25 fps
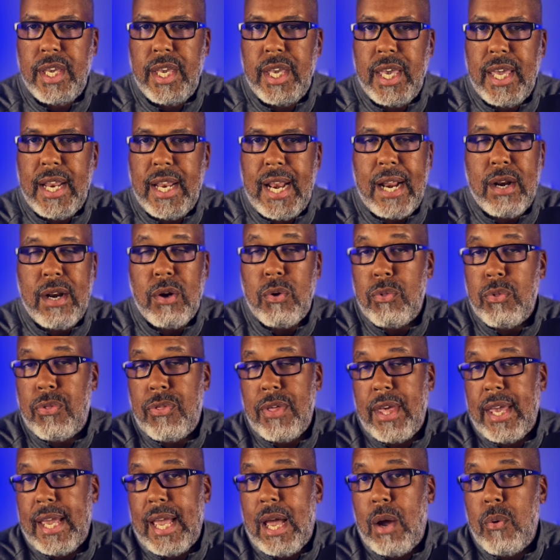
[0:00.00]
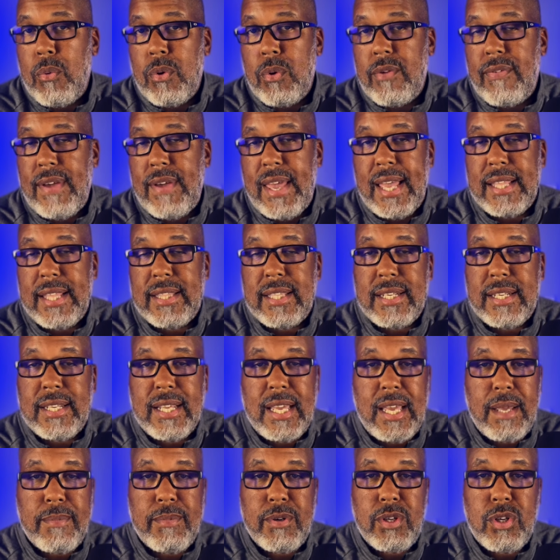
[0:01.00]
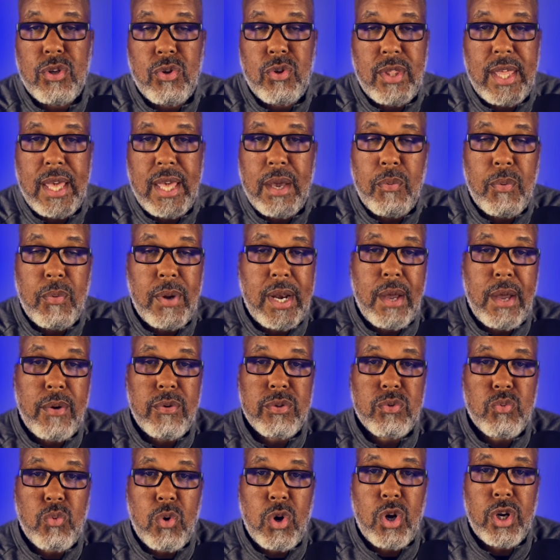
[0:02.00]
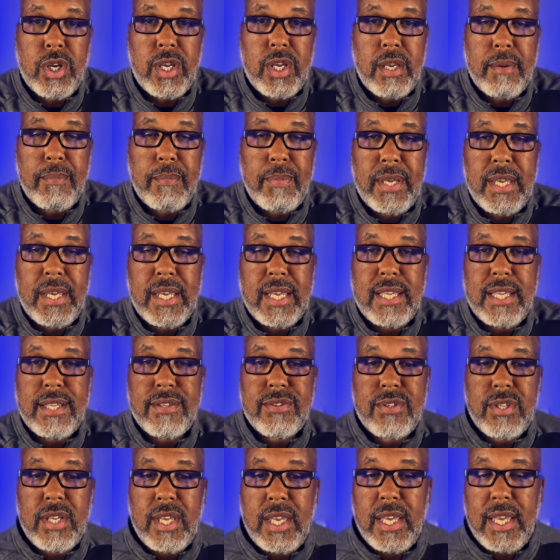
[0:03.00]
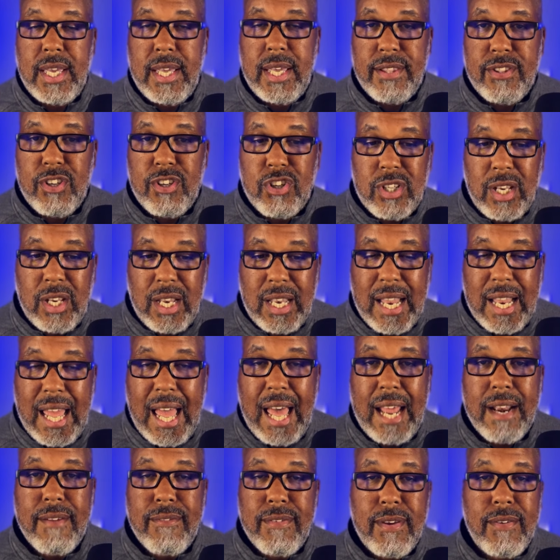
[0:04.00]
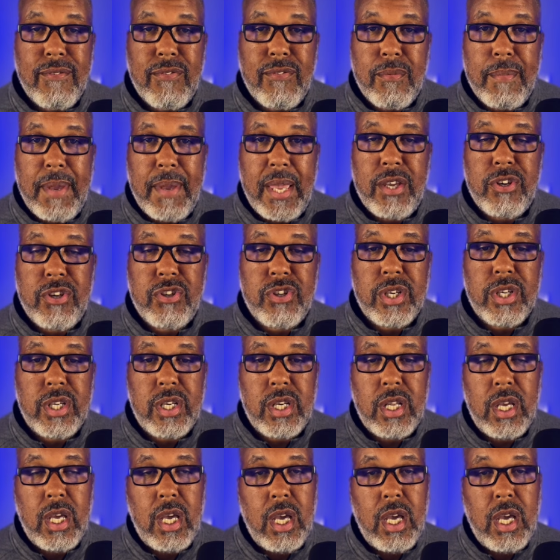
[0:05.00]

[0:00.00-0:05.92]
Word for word: And I don't think I would have had the time to do that when I was working because there's a lot of information.